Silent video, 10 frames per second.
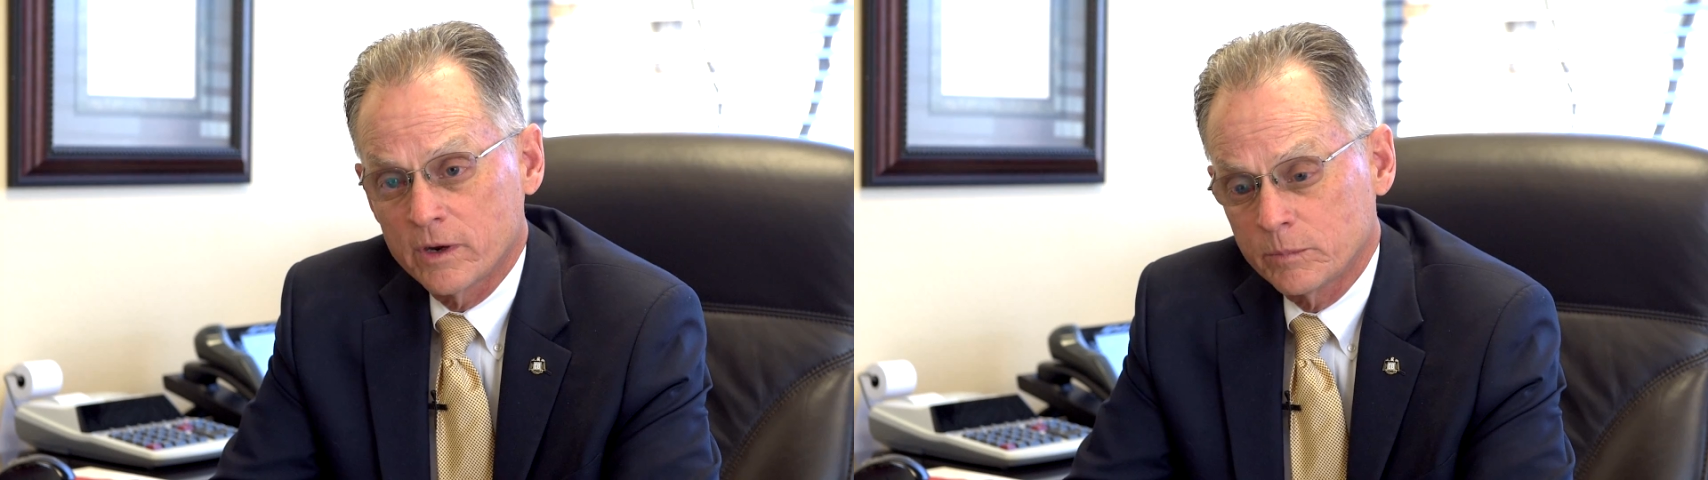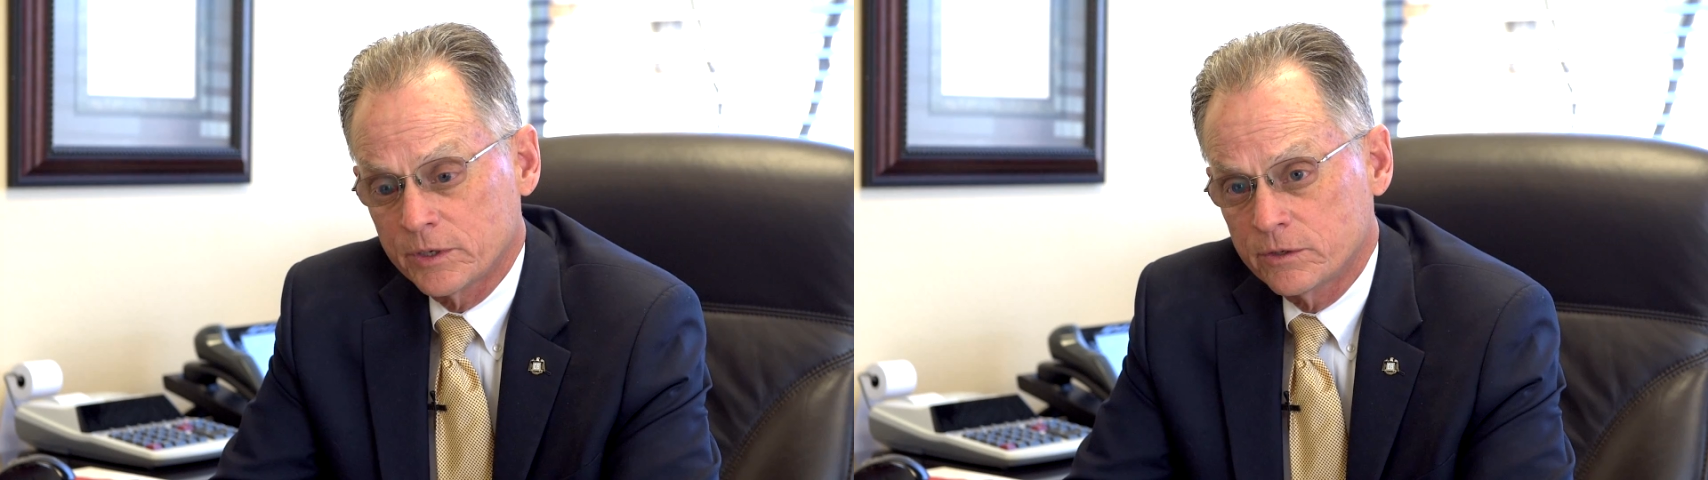
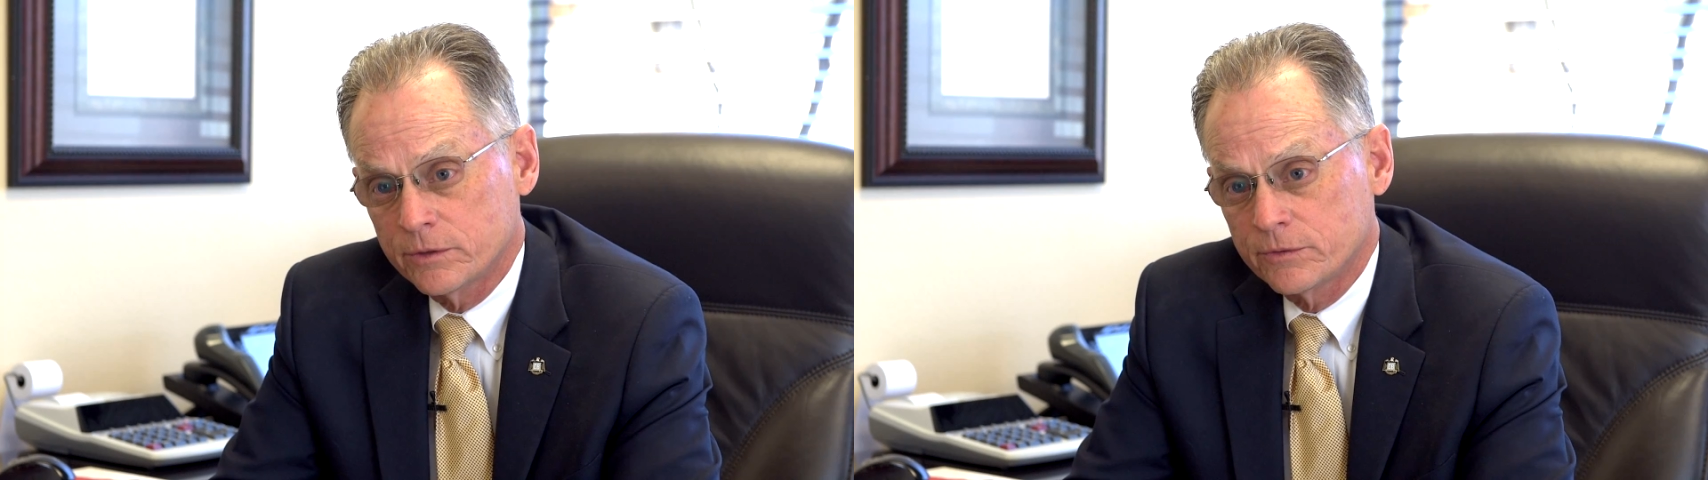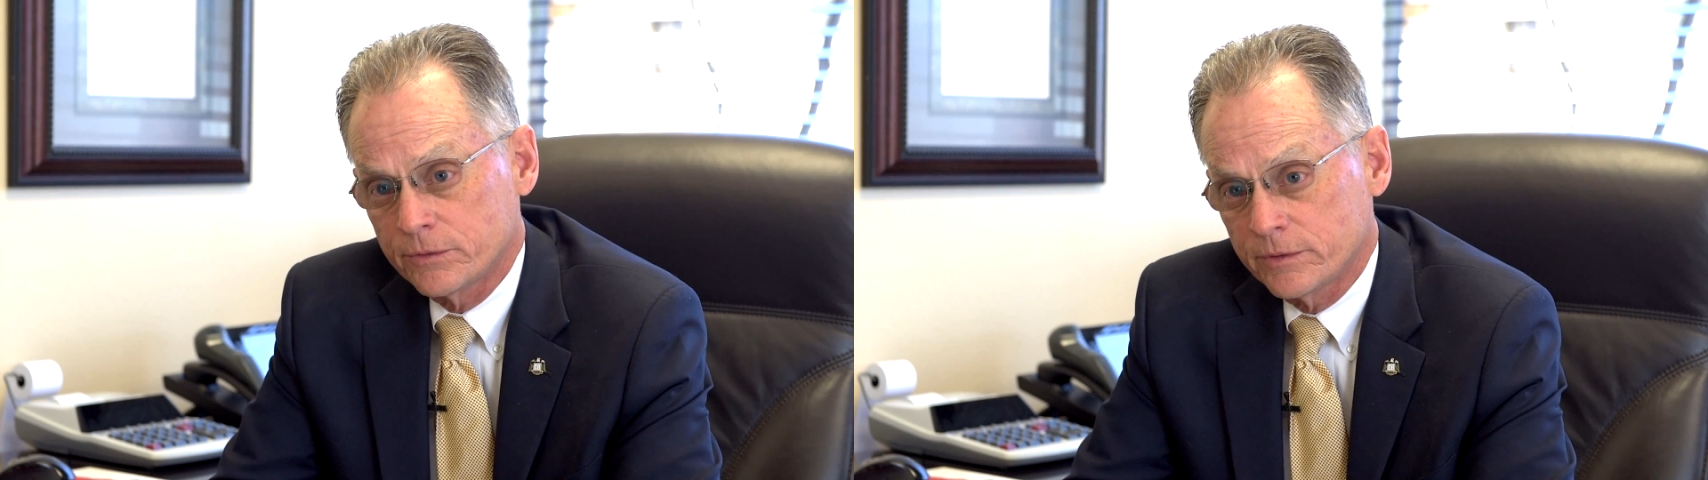able to do
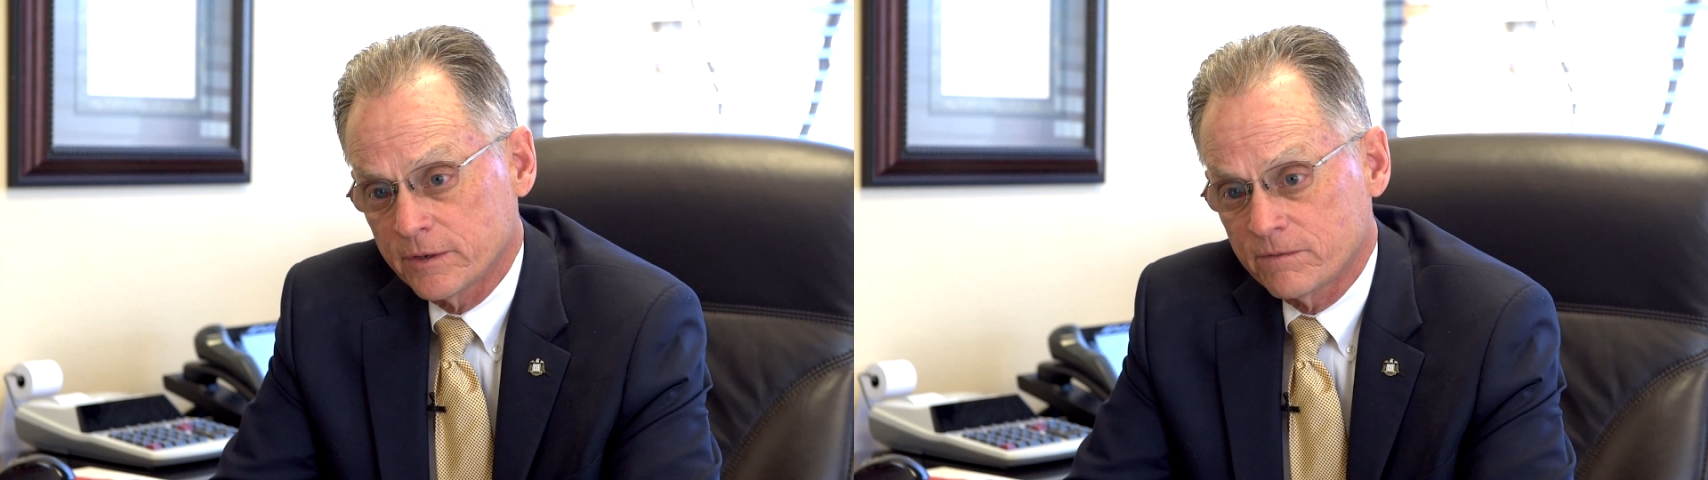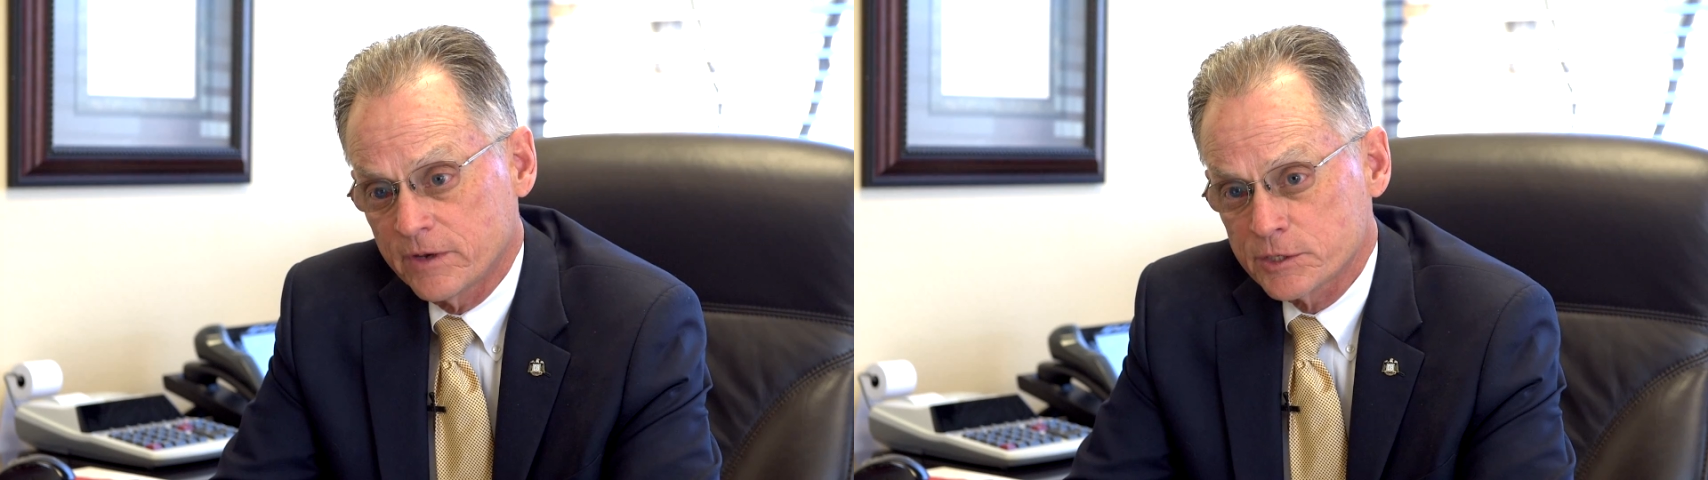through the
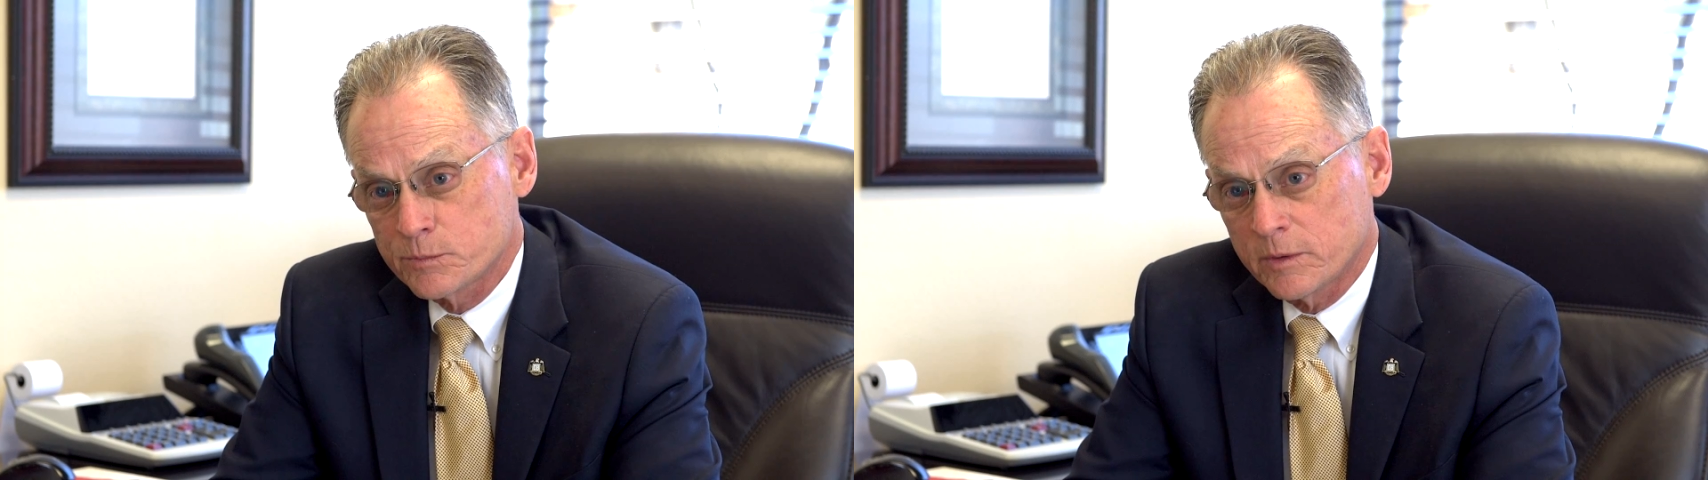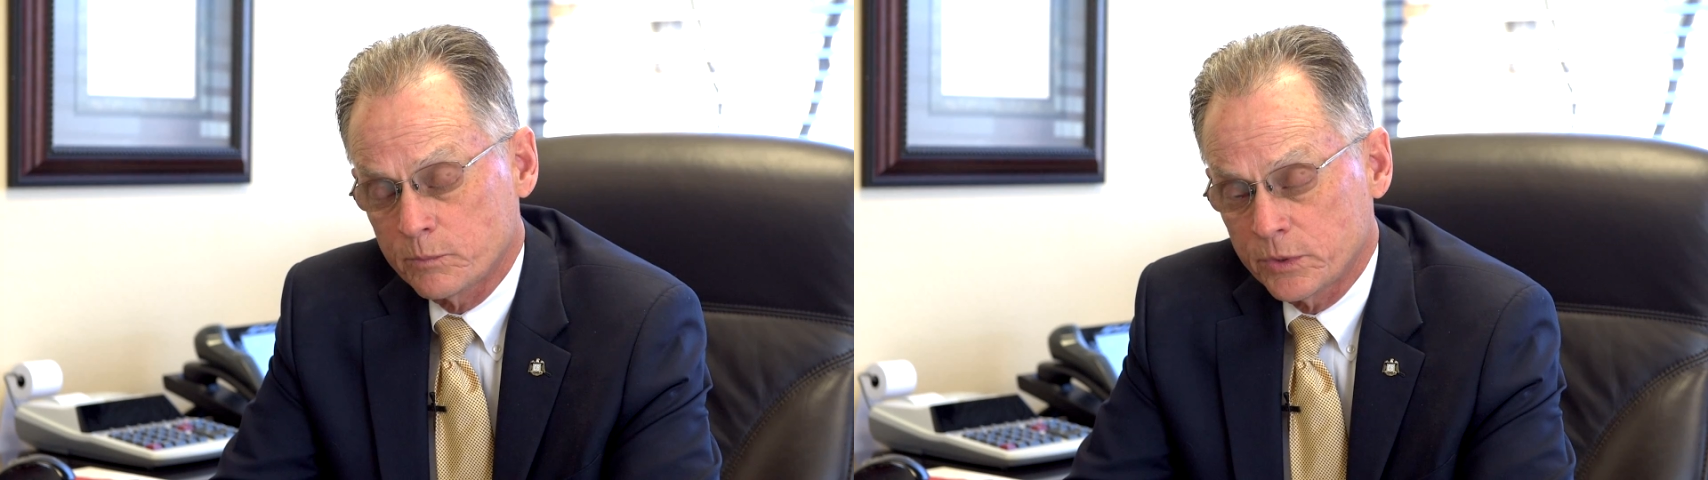
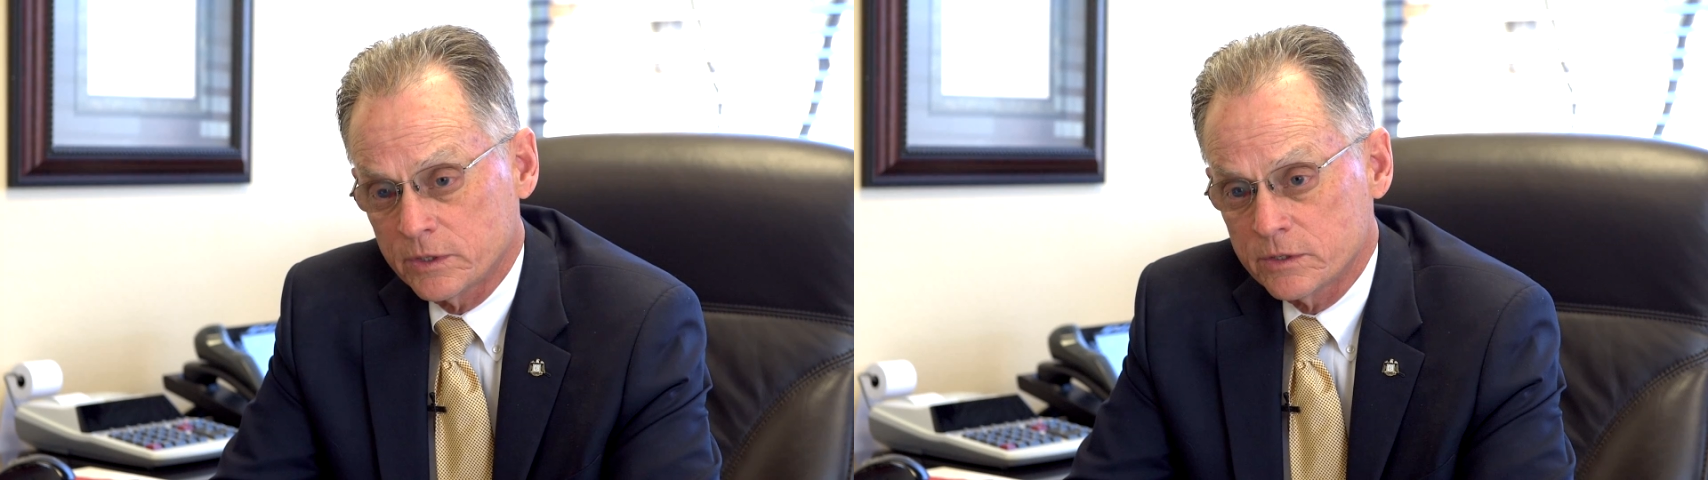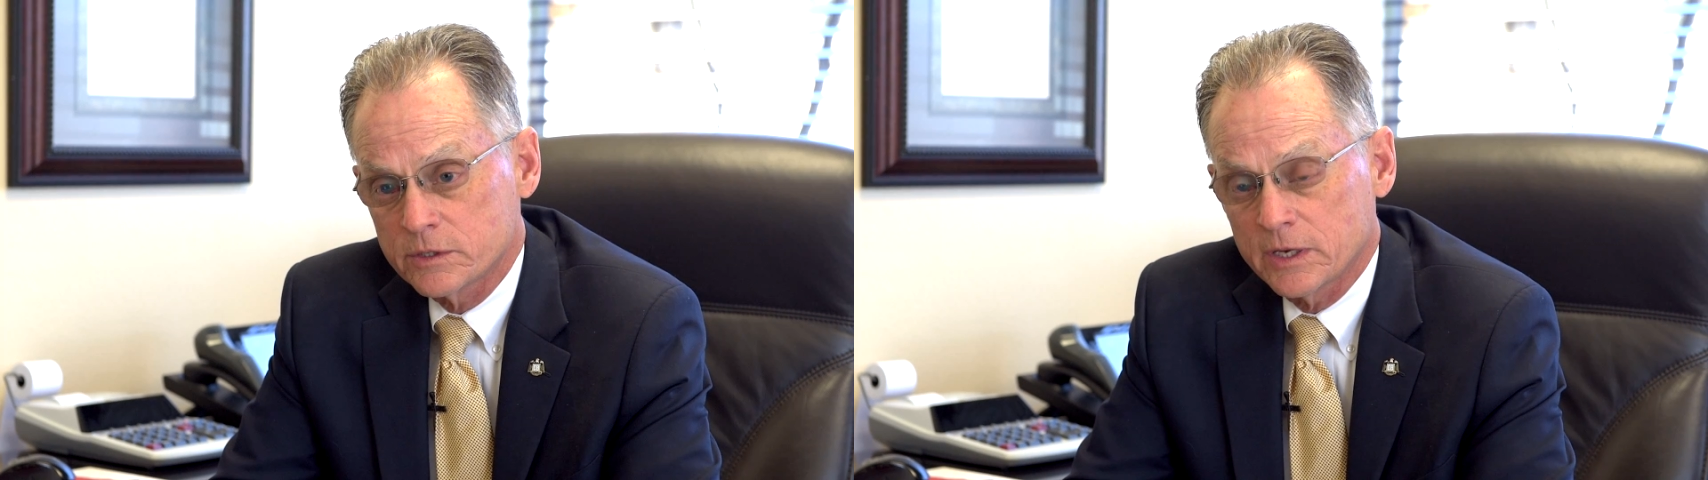investment piece